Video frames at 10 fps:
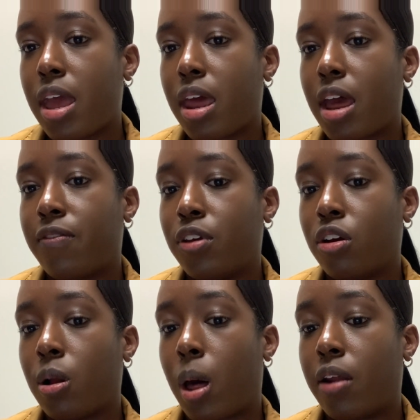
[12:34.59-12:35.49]
and I
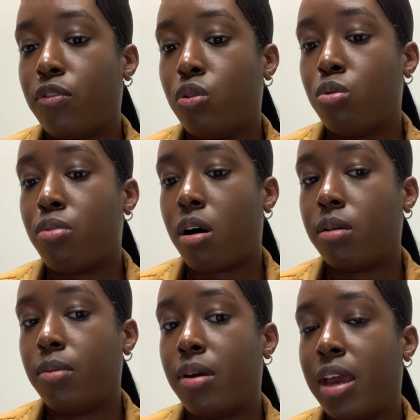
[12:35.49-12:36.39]
figure a lot of you will probably
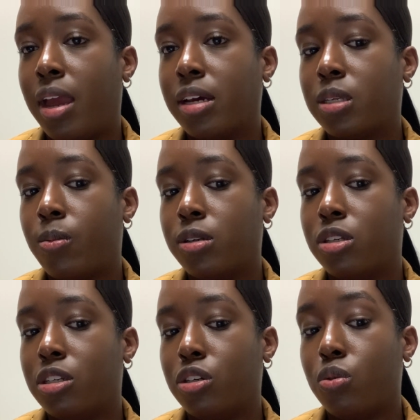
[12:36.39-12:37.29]
be paying someone
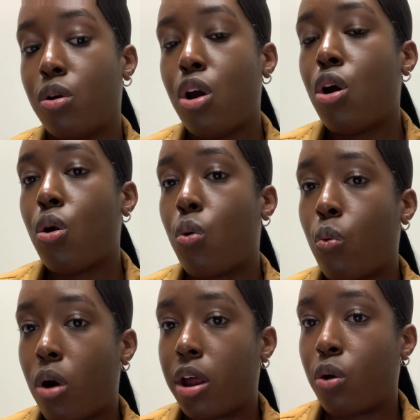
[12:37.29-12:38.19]
to do
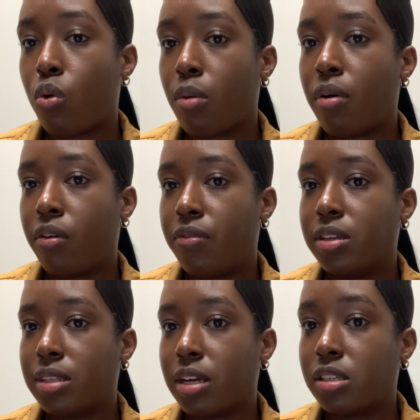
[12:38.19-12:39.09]
one or both of these
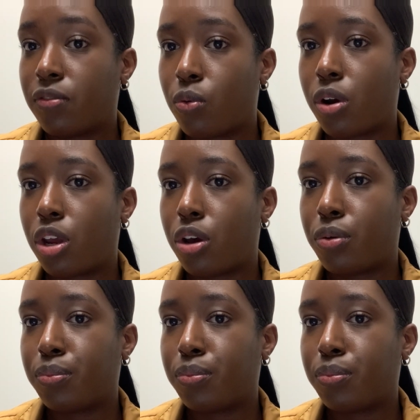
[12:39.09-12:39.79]
things for you.